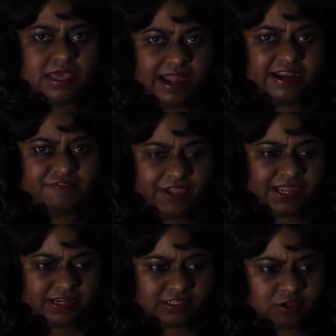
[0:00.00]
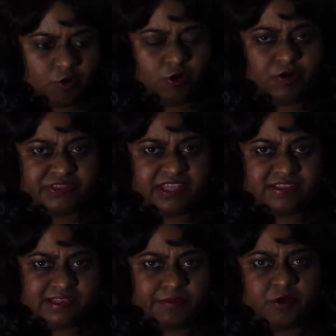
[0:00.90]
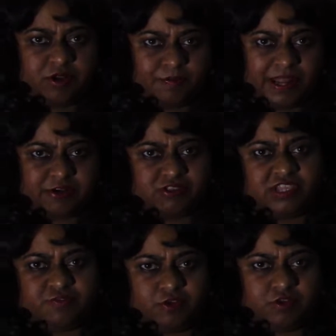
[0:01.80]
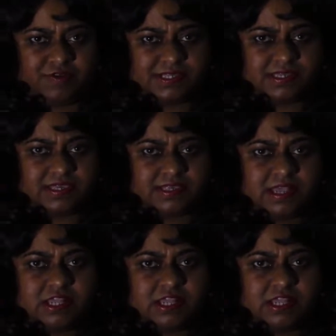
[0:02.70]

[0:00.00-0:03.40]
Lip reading: And if I get a score lower than this, I'm going to apply to these 4 universities.